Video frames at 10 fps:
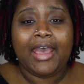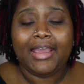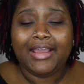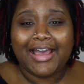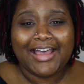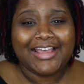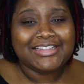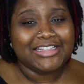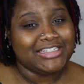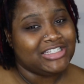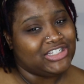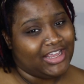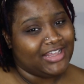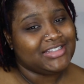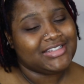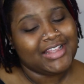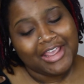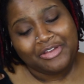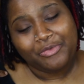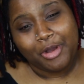Hi guys, it's Jess
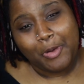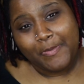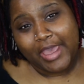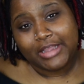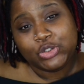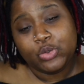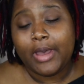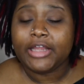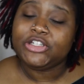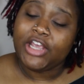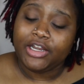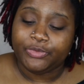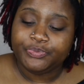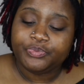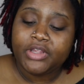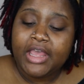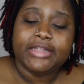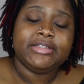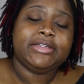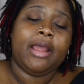and welcome back to my channel.
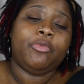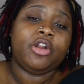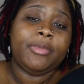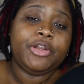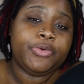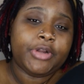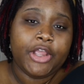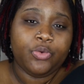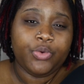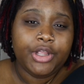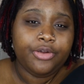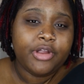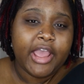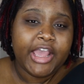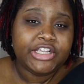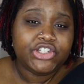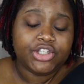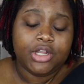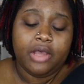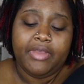Today I'm going to be doing a
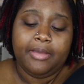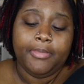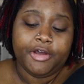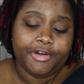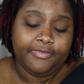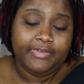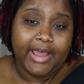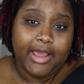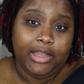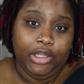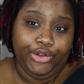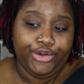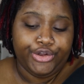recreation of a butterfly look.